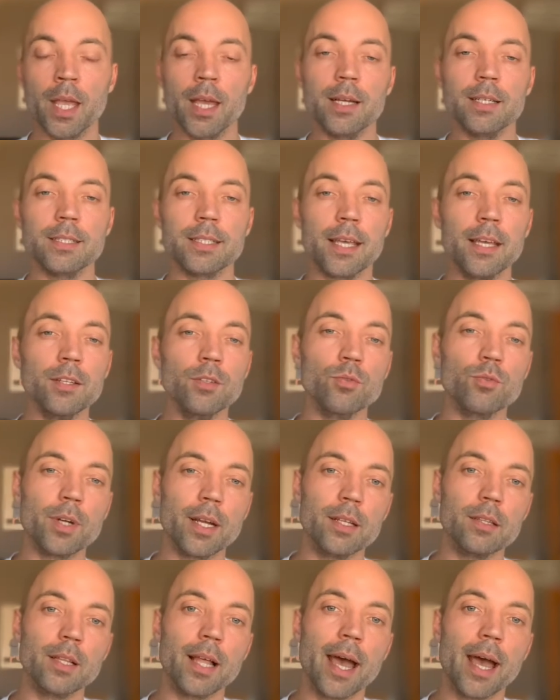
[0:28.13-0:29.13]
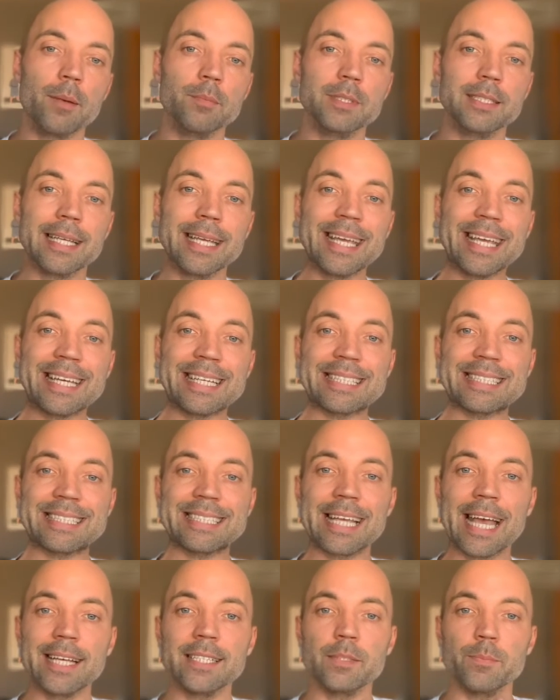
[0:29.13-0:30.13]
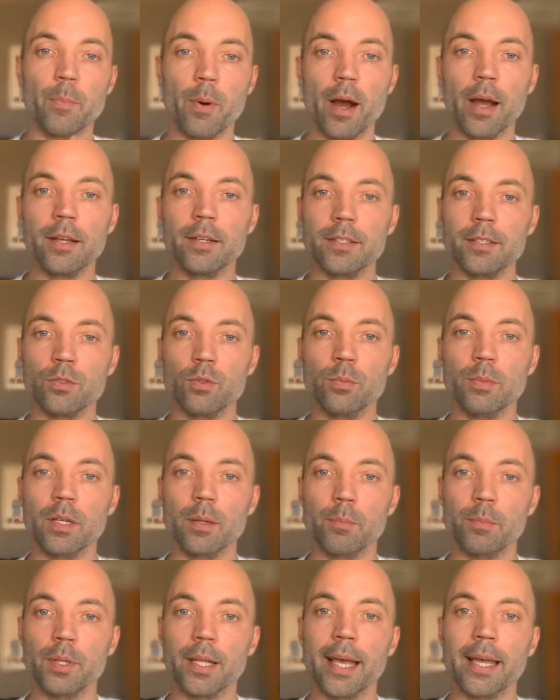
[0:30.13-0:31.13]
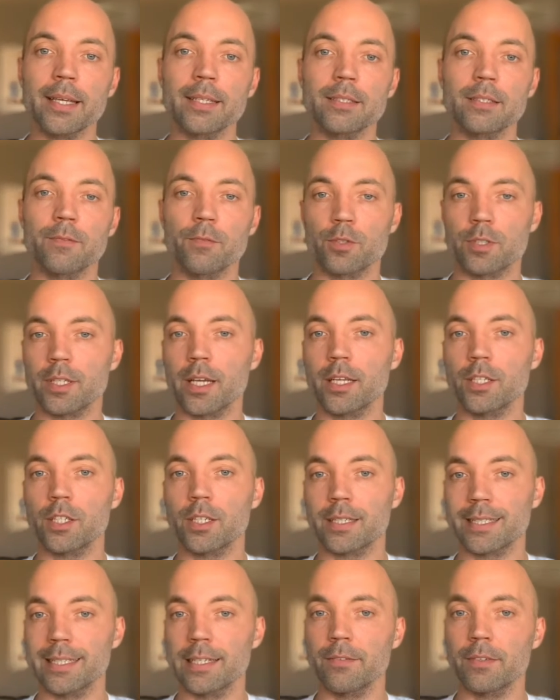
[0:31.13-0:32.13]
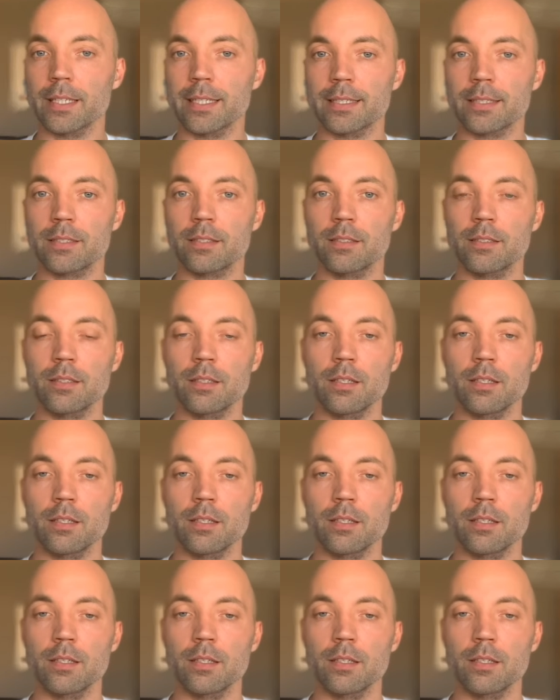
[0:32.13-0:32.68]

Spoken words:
Skate Ukraine Labs is aspiring to be a place for such activities.